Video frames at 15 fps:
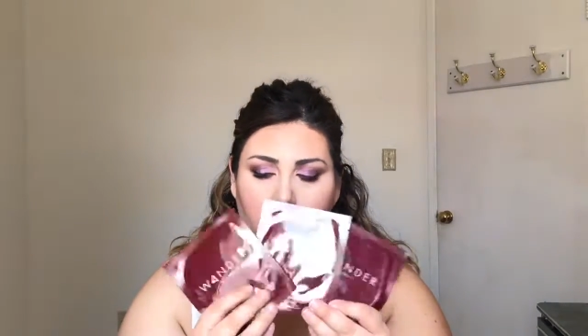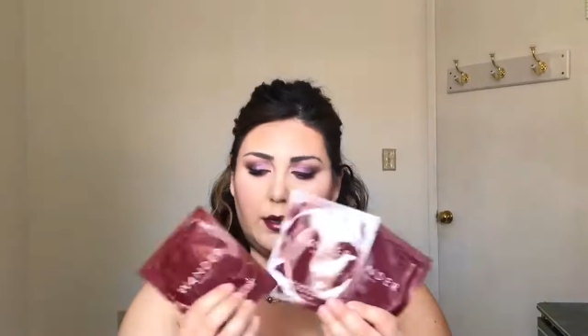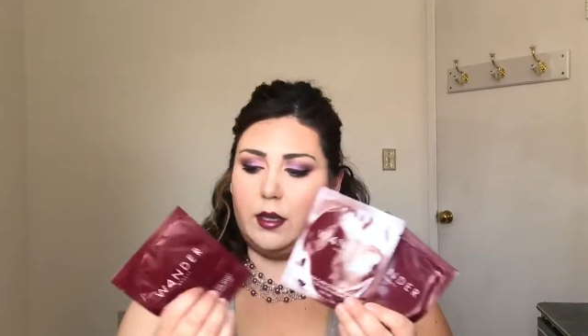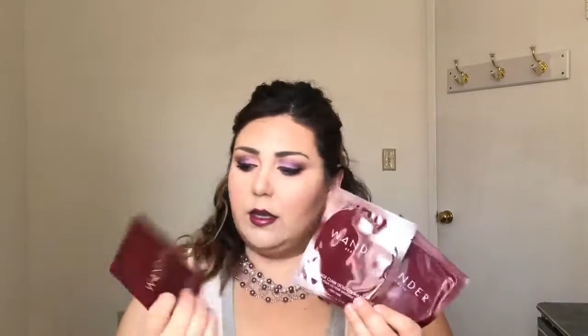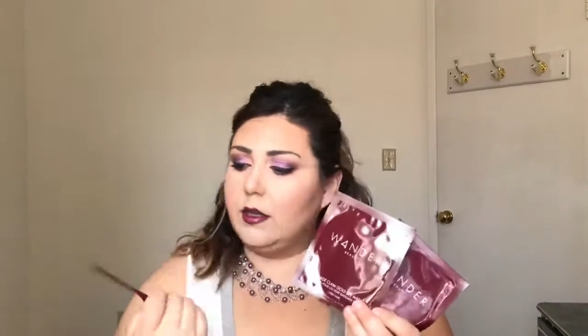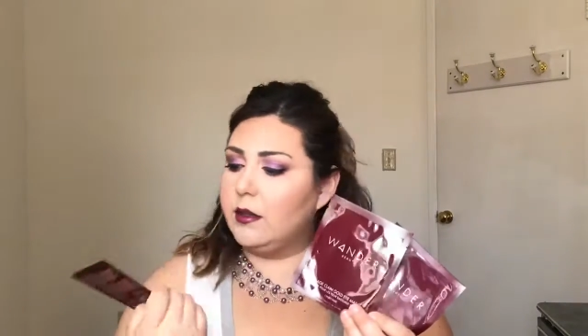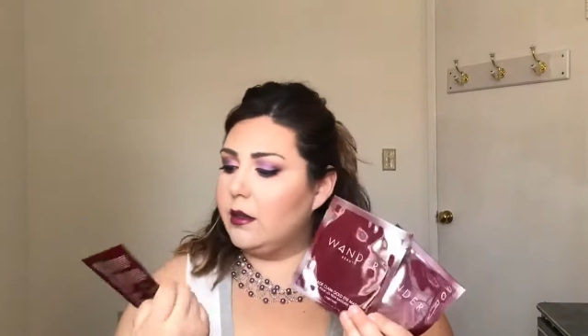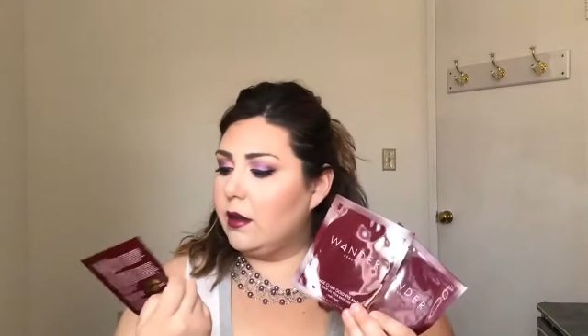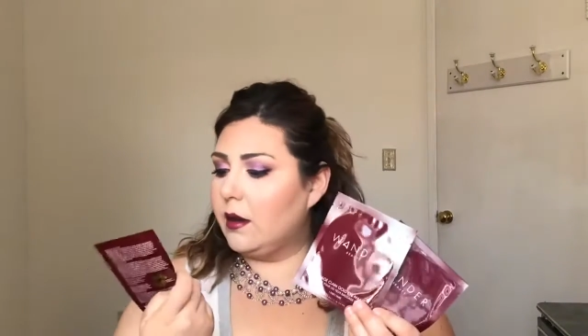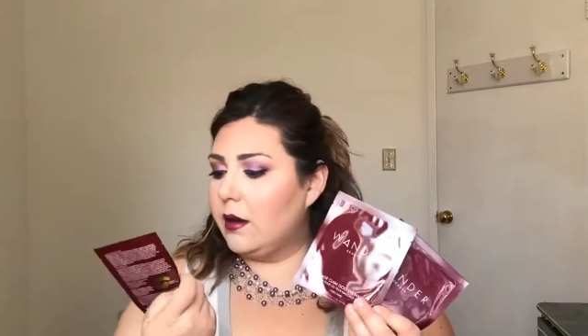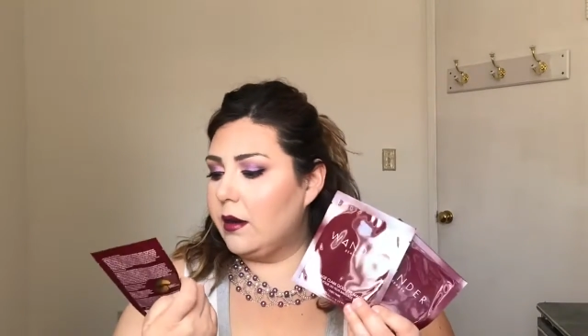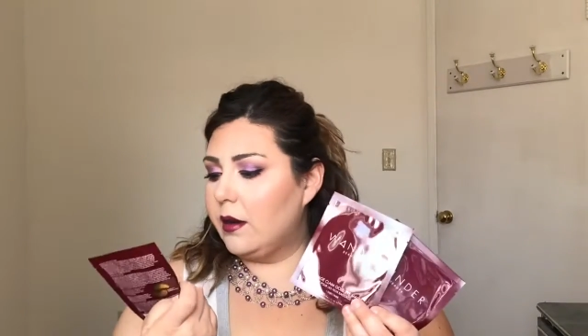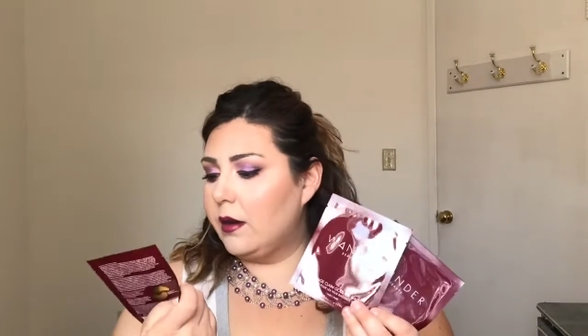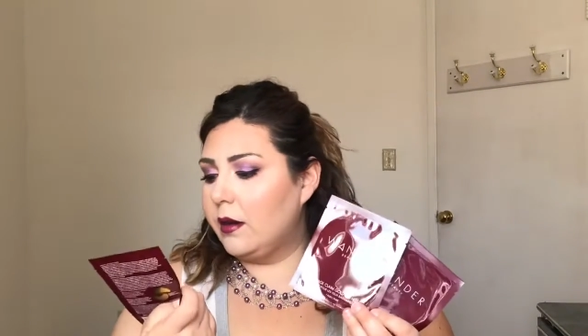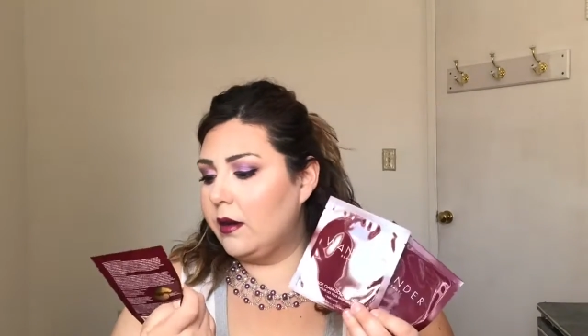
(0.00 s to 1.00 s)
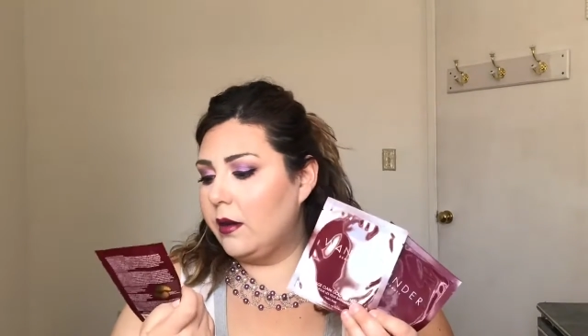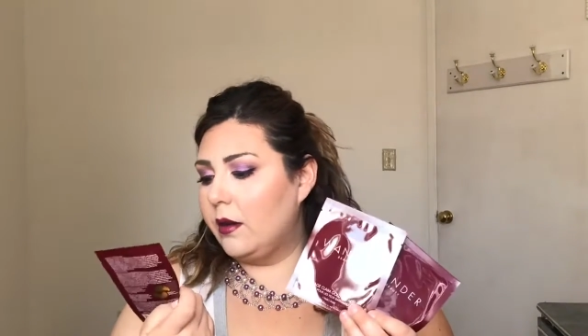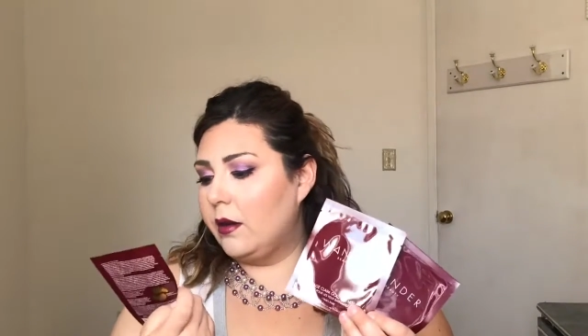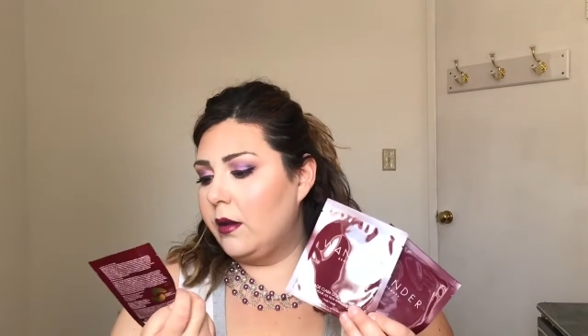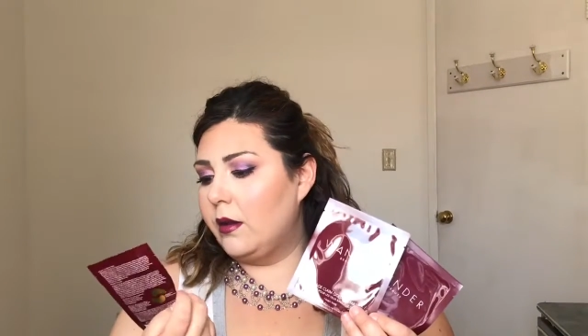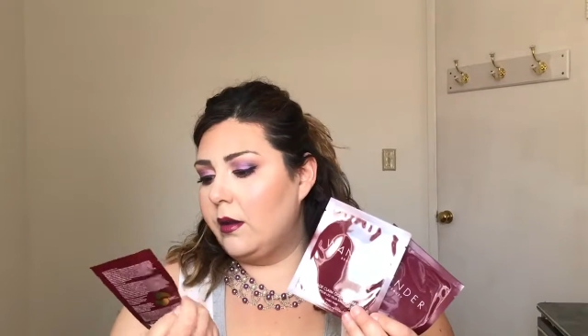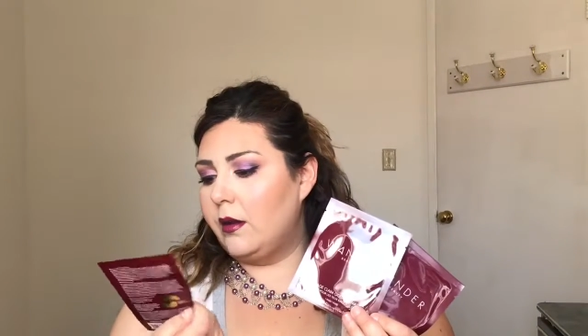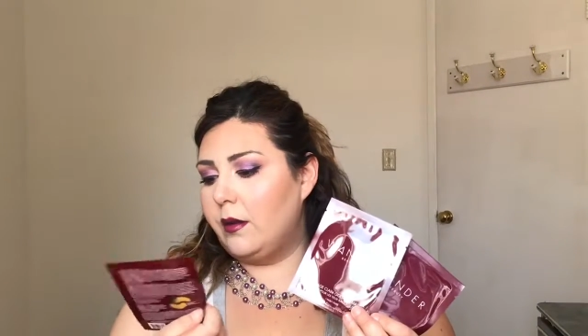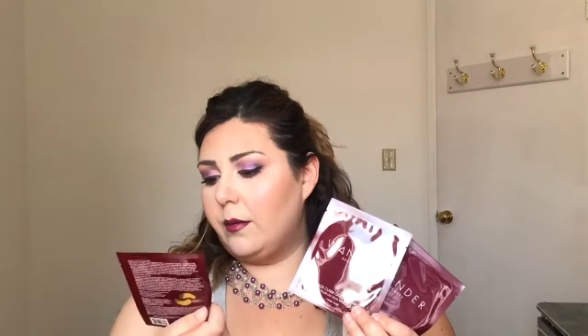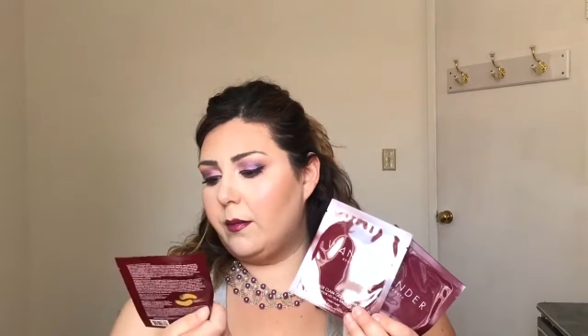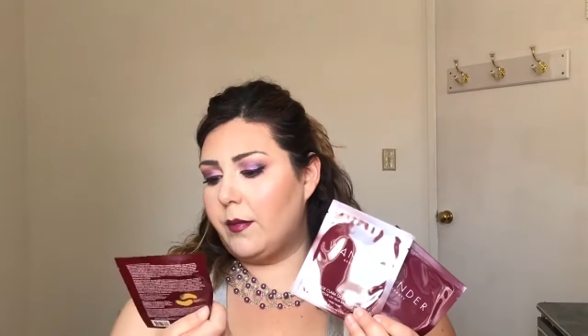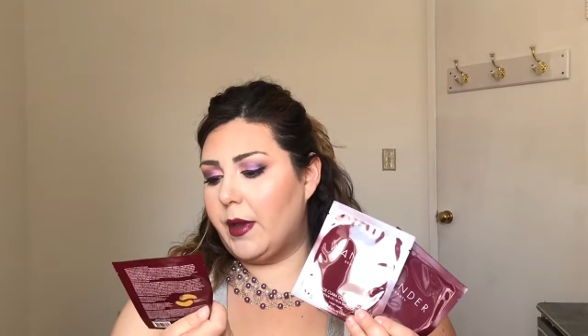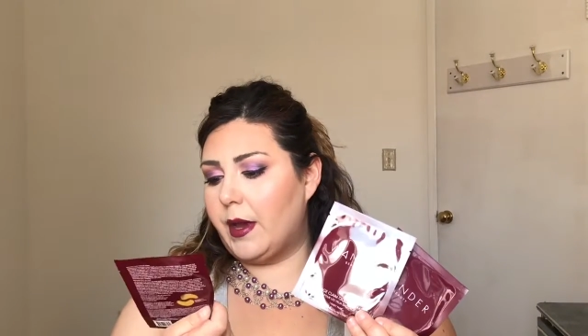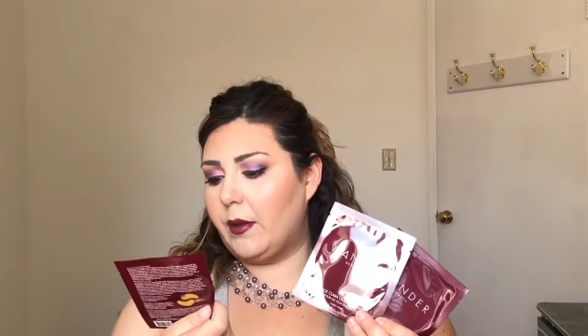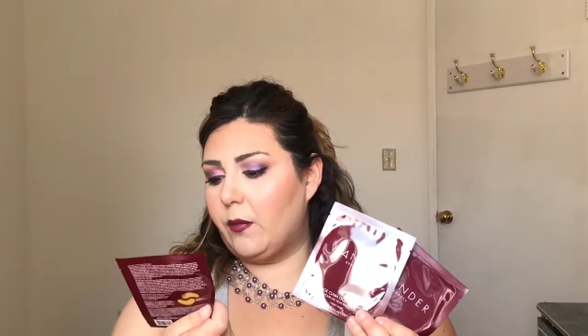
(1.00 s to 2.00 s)
These are
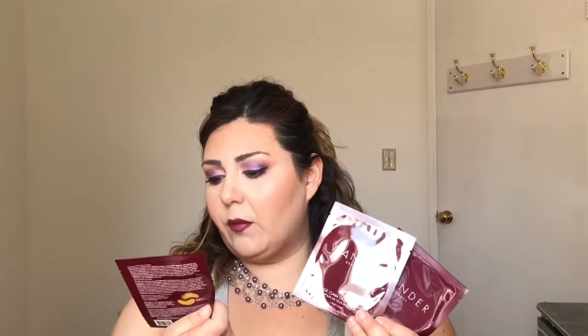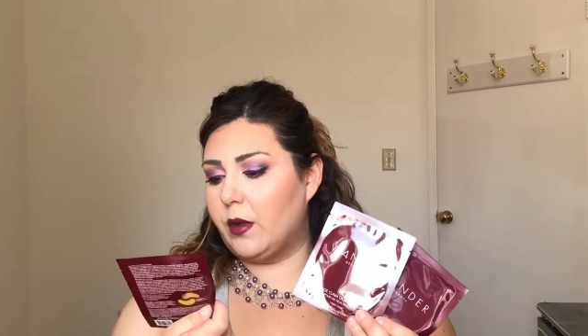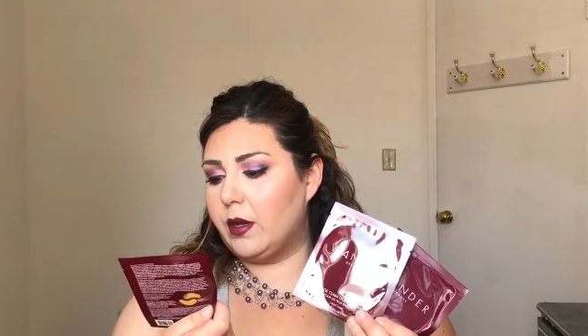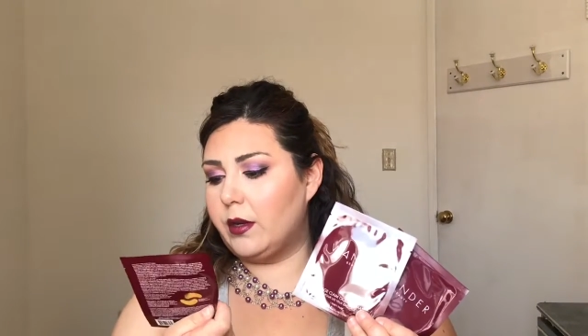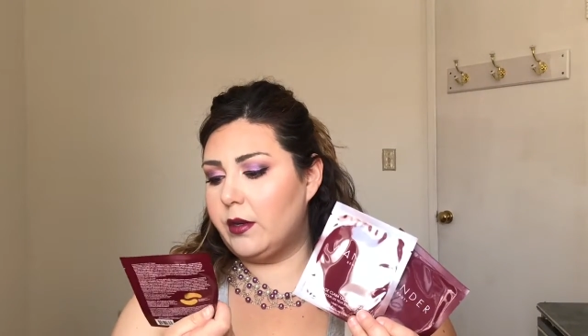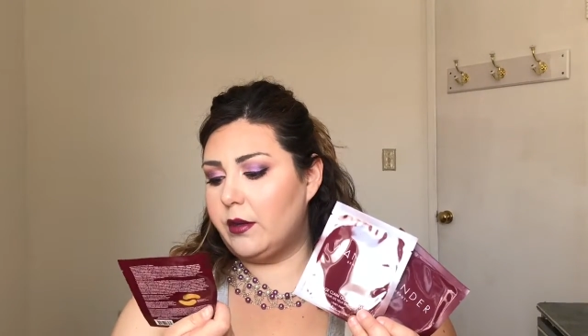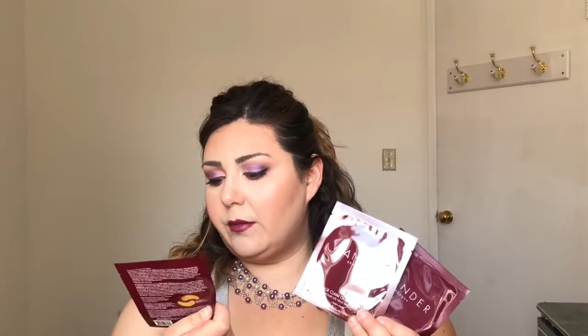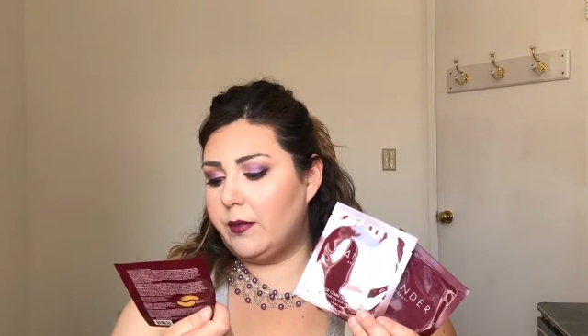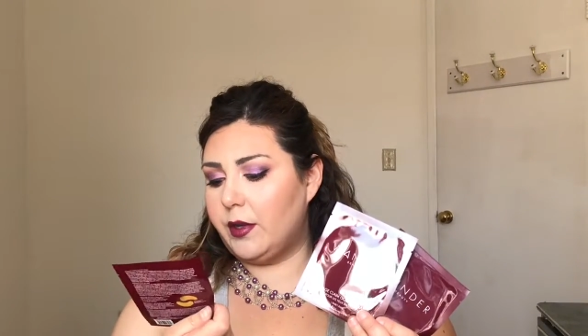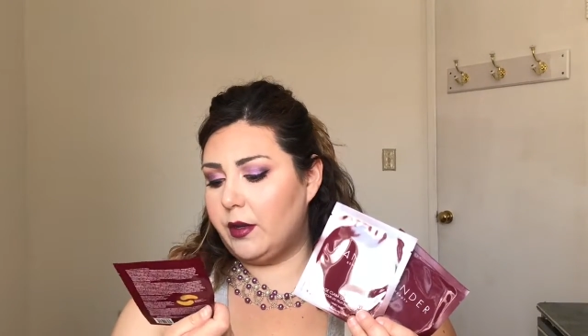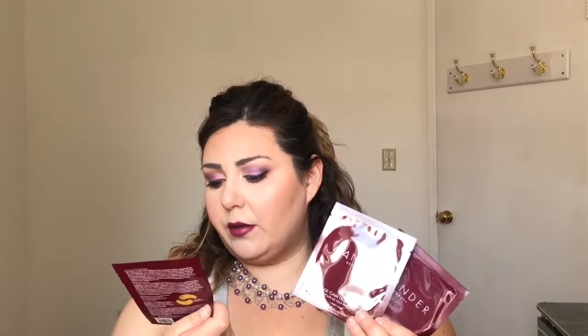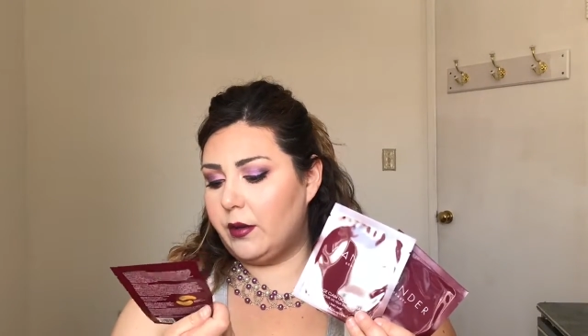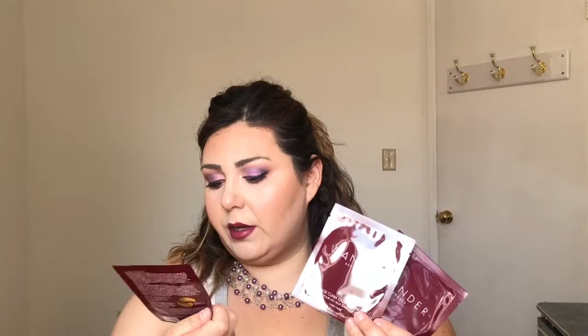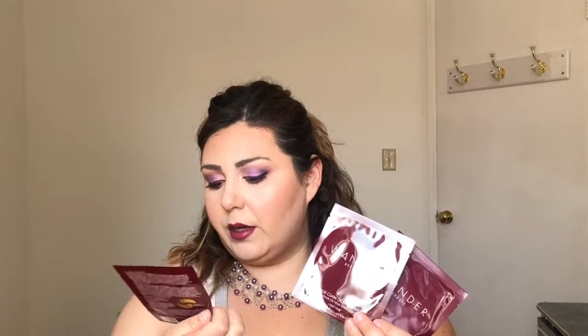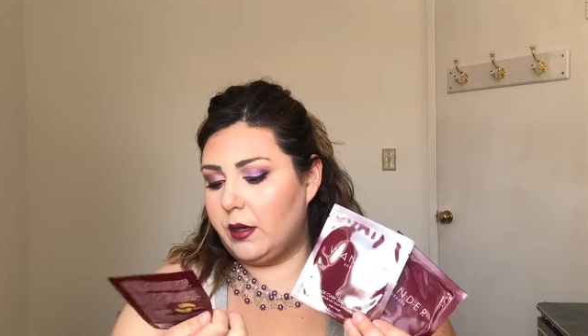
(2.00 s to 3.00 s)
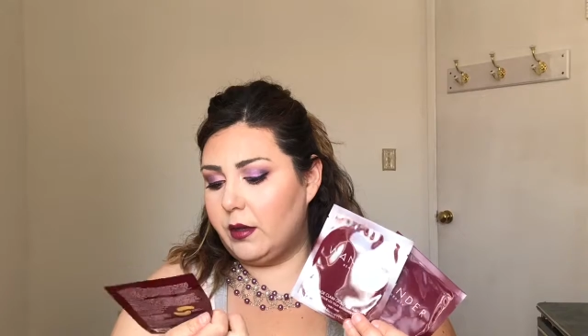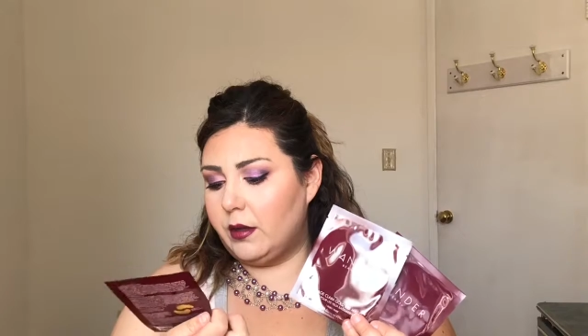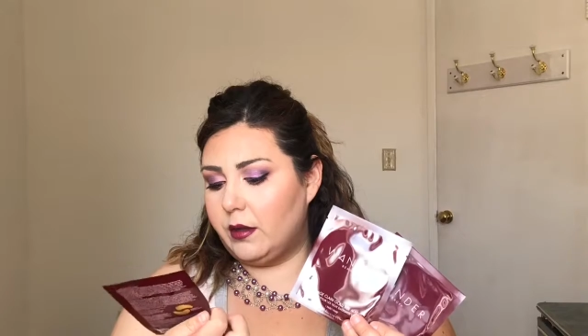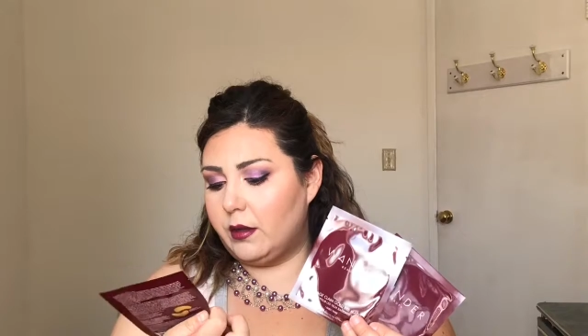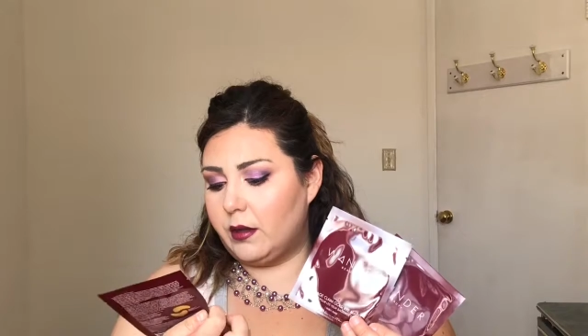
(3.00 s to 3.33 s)
by Wonder Beauty.